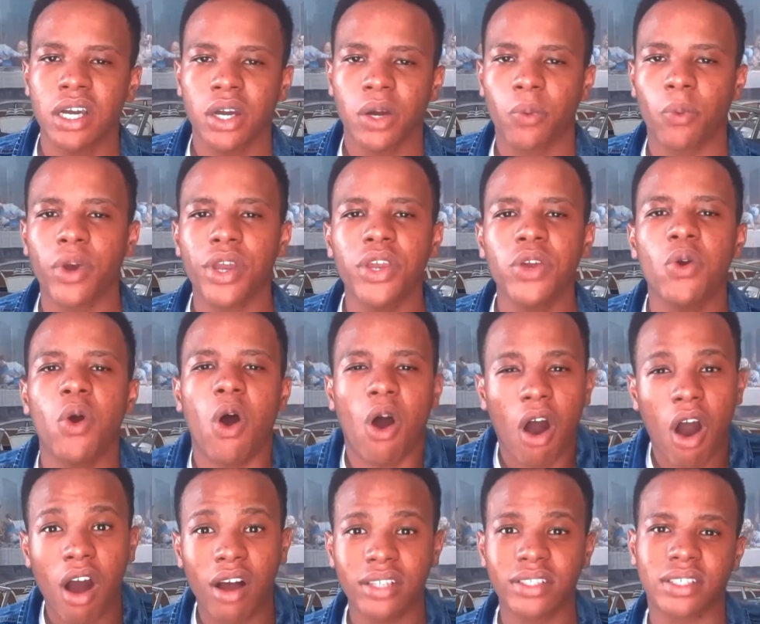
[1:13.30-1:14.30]
when you
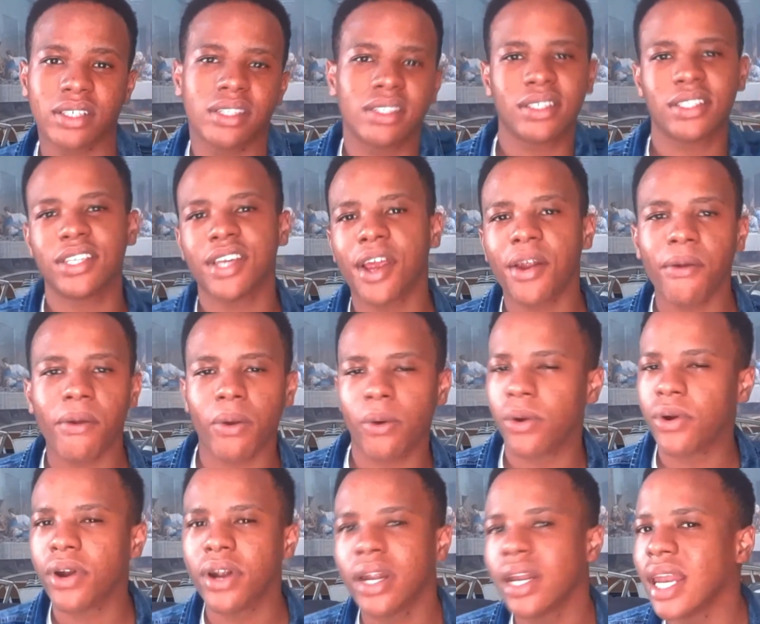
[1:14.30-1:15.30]
ask Siri
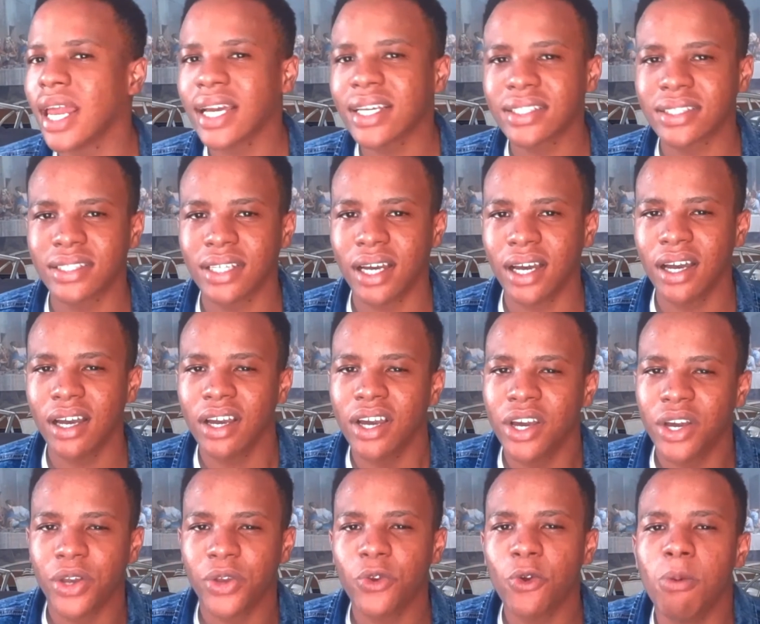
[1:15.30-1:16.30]
or Alexa,
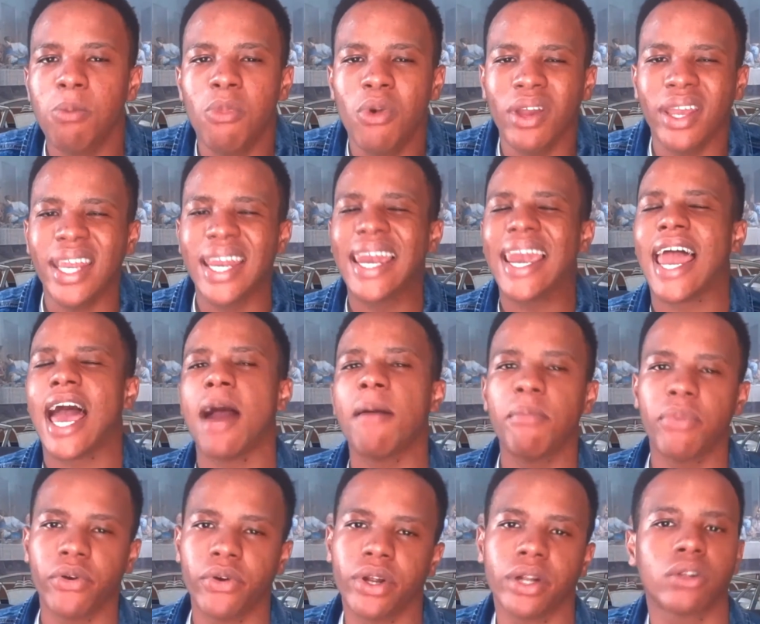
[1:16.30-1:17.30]
you're more
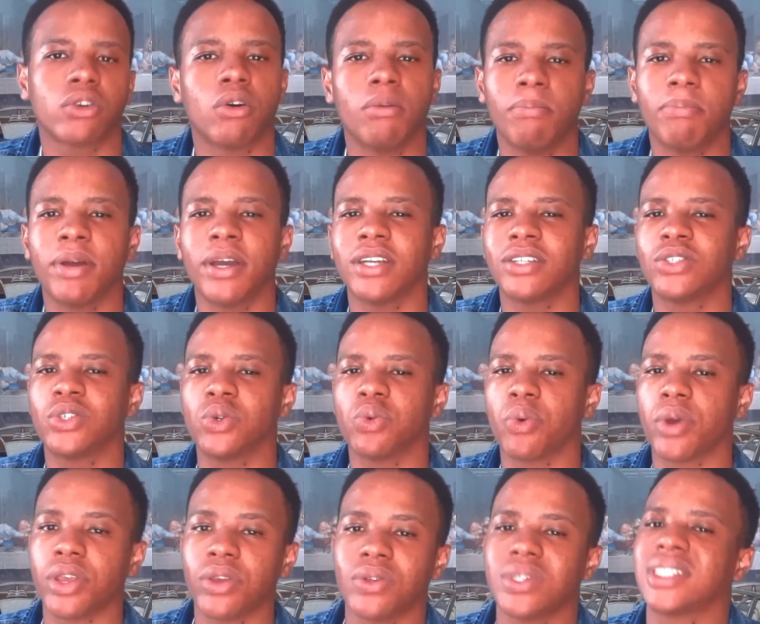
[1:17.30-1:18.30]
elaborate compared to
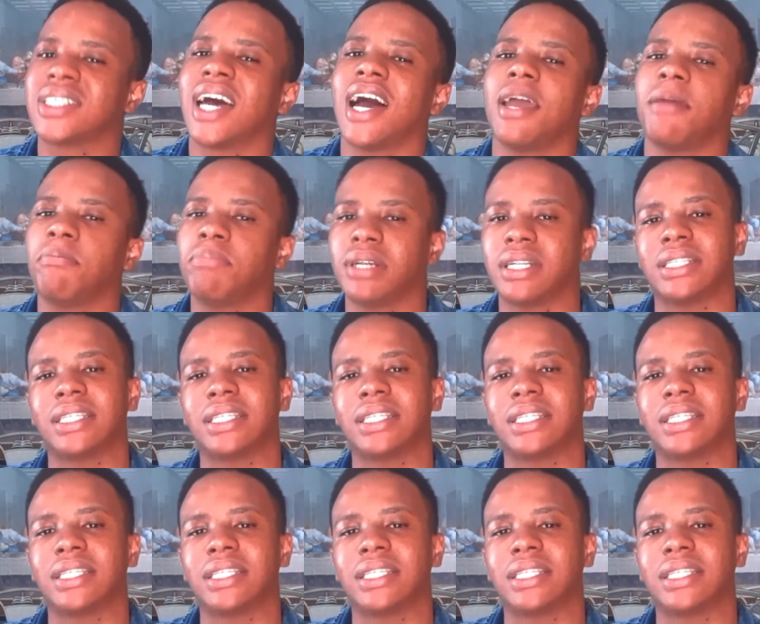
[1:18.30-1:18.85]
when you type it